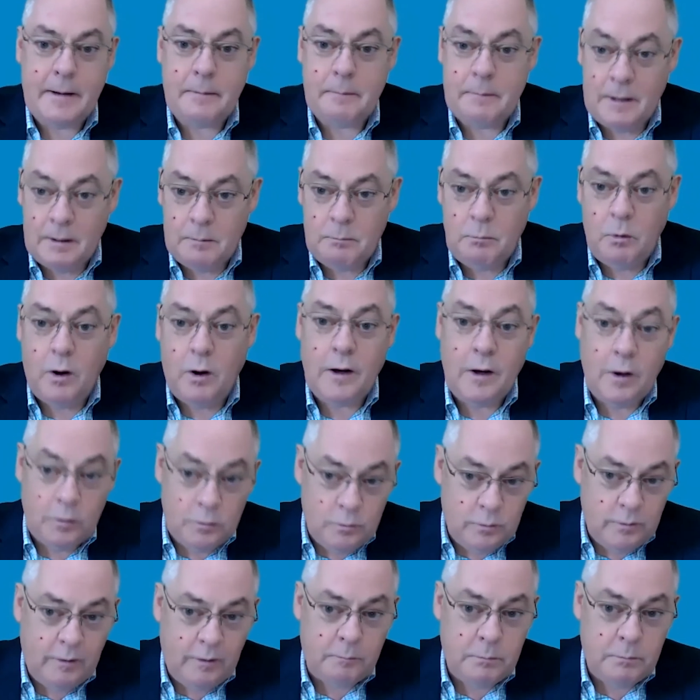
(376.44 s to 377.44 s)
in my
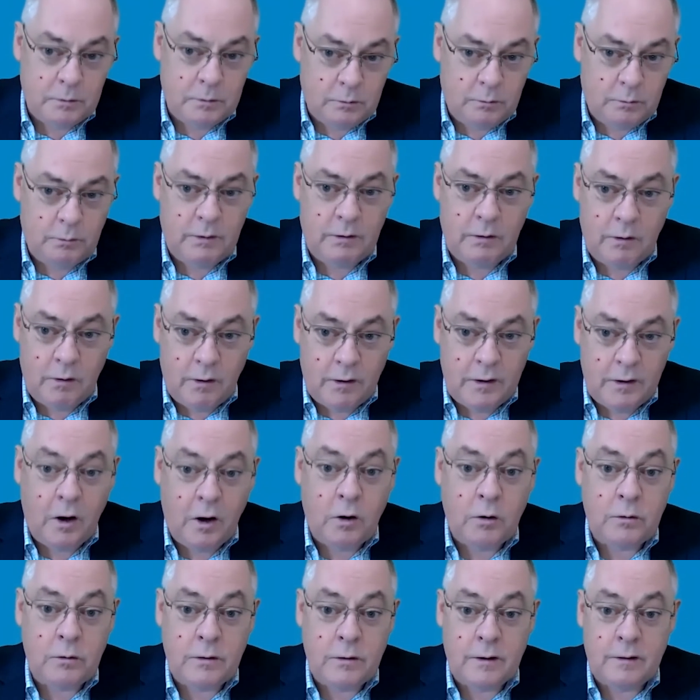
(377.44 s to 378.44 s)
local government career. And I
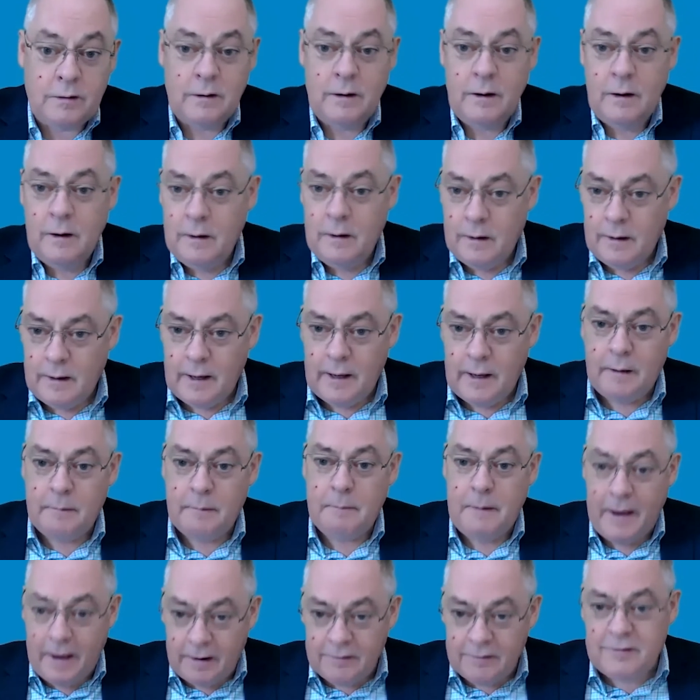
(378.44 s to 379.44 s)
know that
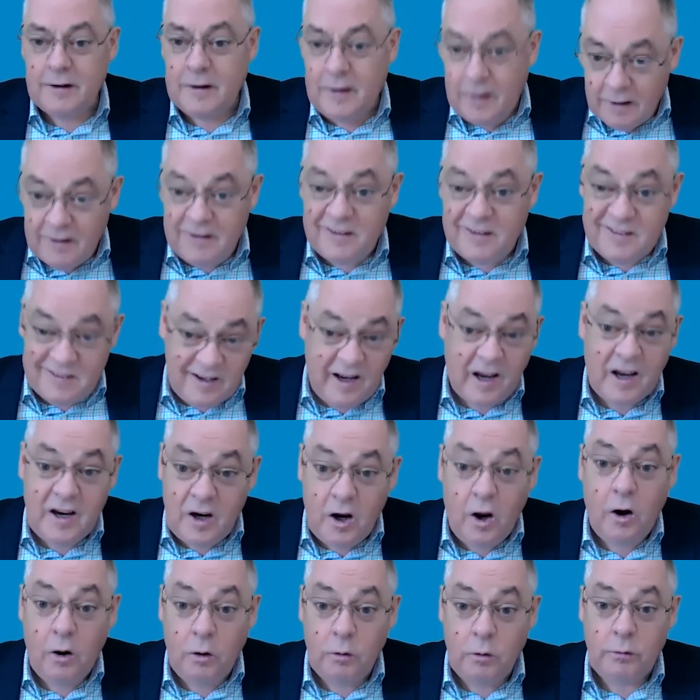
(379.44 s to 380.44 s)
as a key
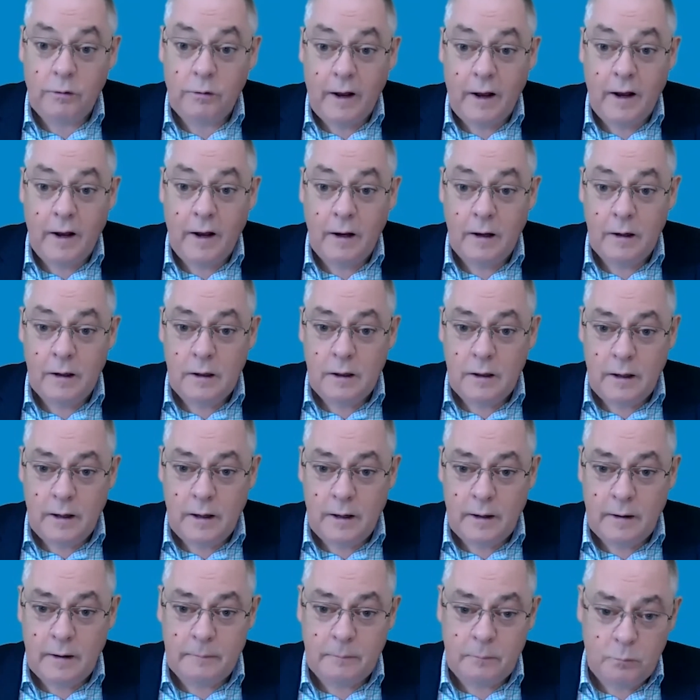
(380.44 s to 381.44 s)
stakeholder,
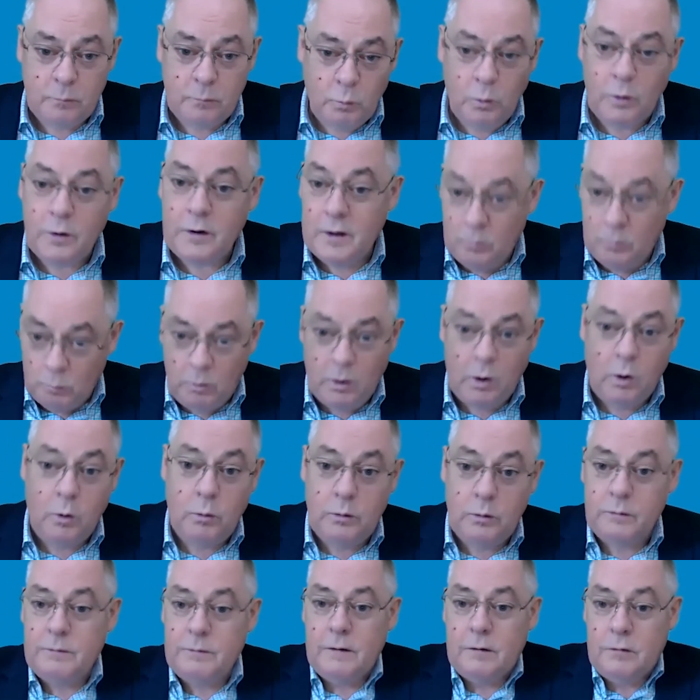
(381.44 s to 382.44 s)
working well
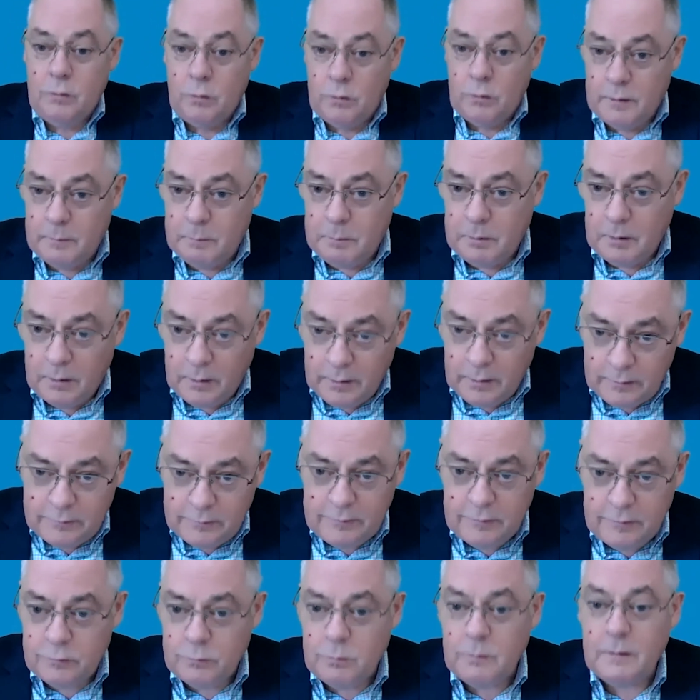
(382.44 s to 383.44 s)
with Victoria Police
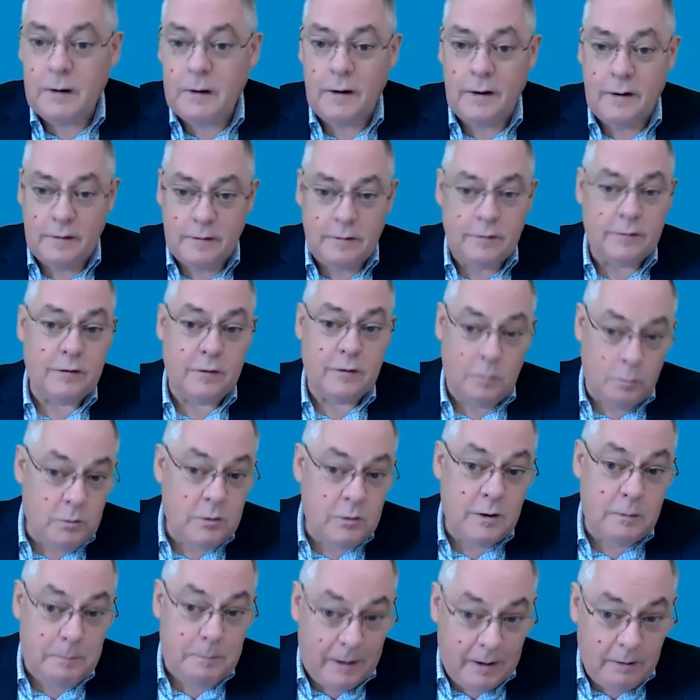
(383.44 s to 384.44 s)
is really, there's a
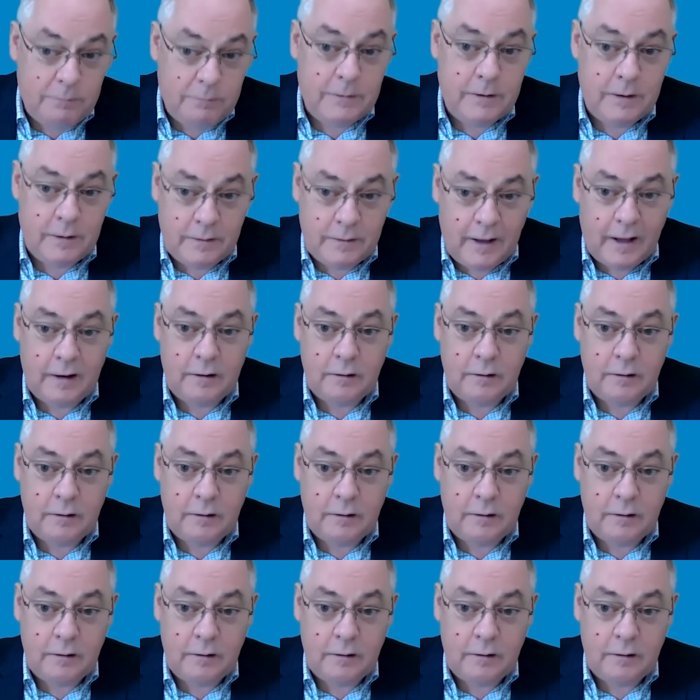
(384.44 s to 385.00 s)
community benefit in that.